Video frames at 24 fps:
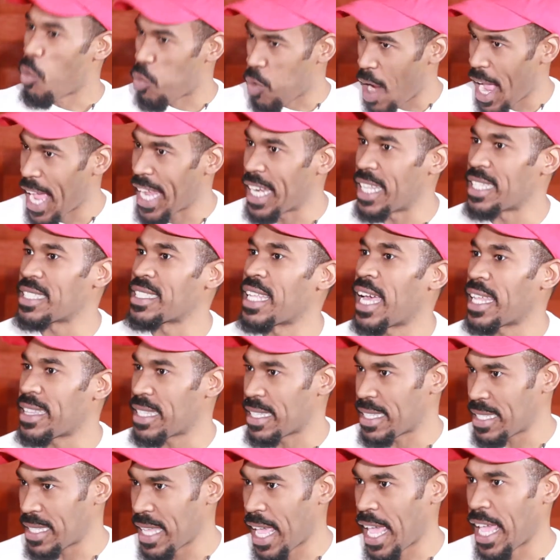Right, it's not the
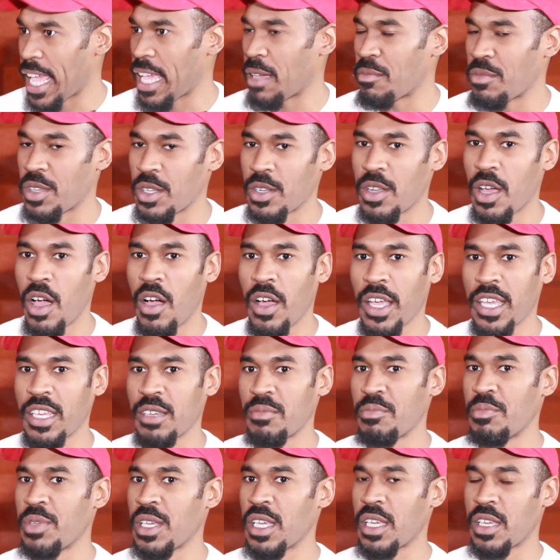same. It
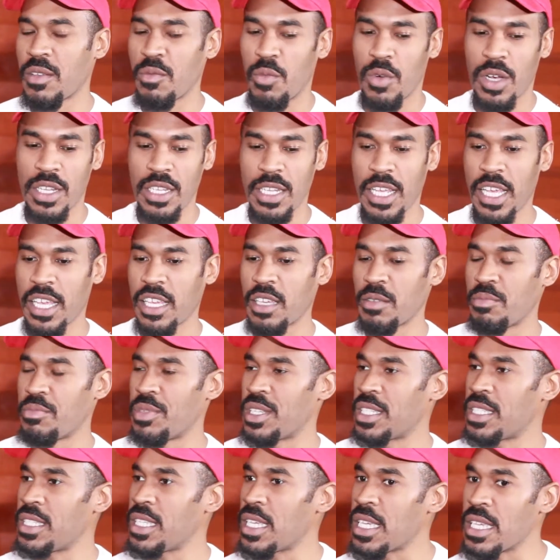could be one day it could be
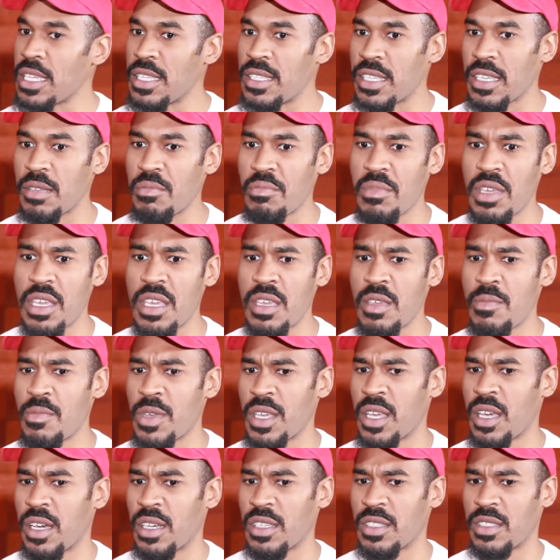teasing me
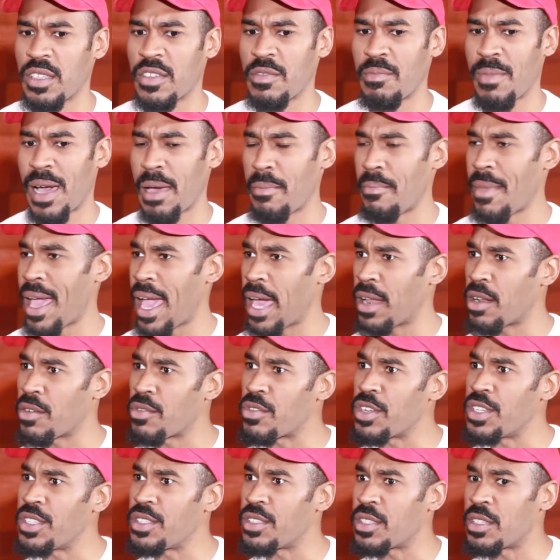because of my
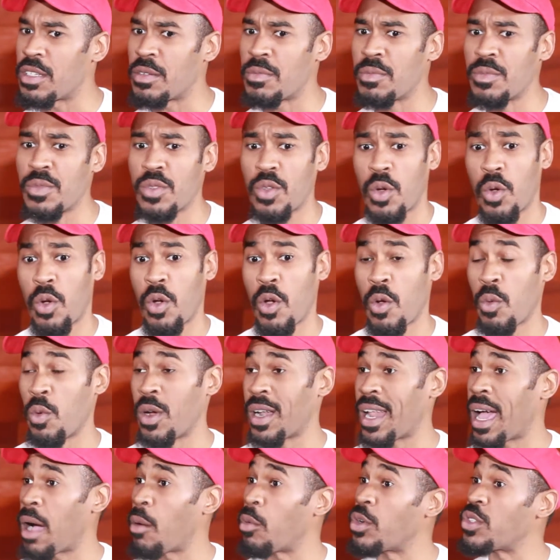mannerisms or what
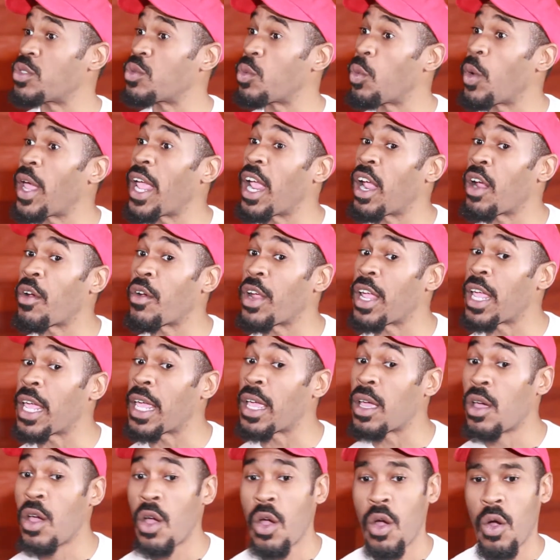I was wearing,
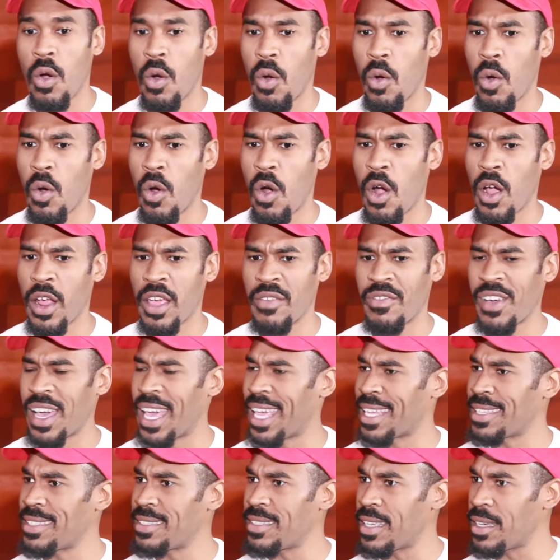or if I
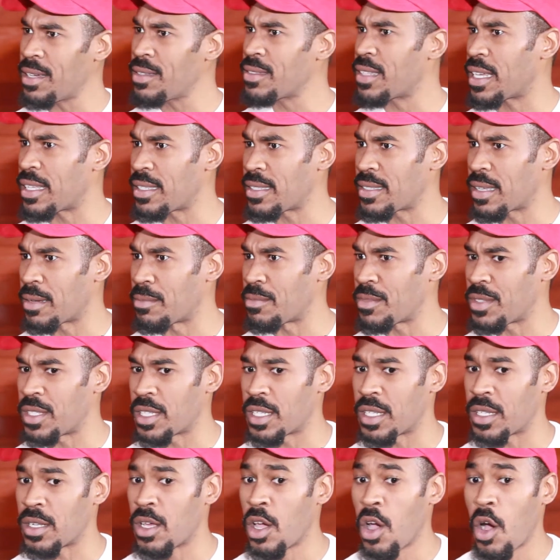excelled at
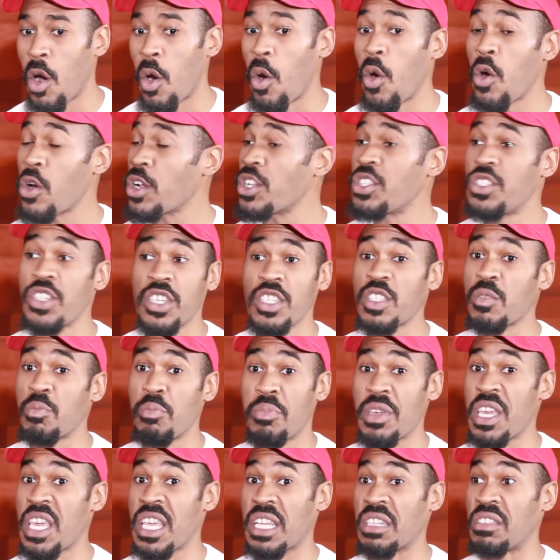something, or just
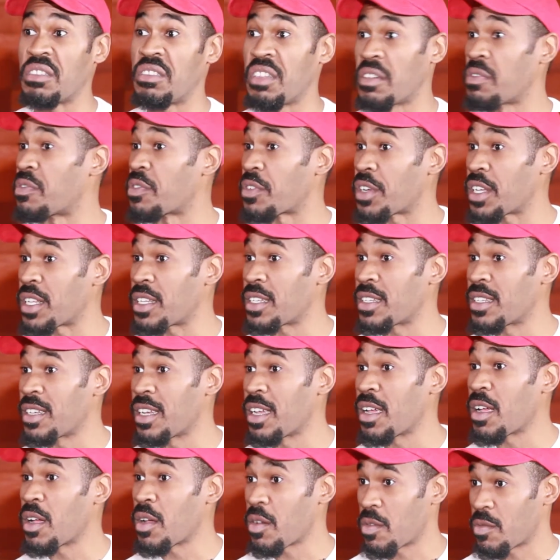being different.
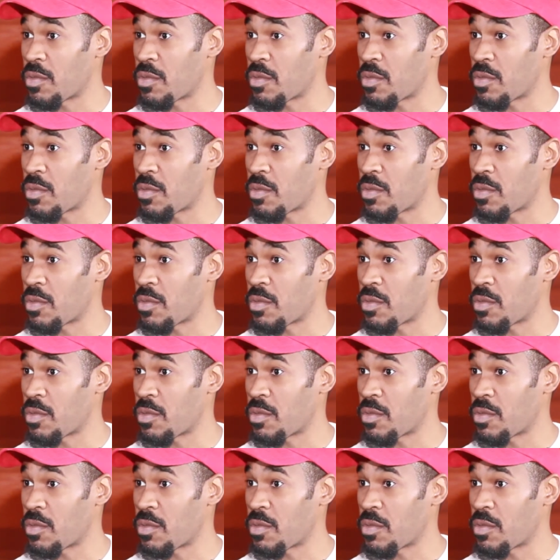Right.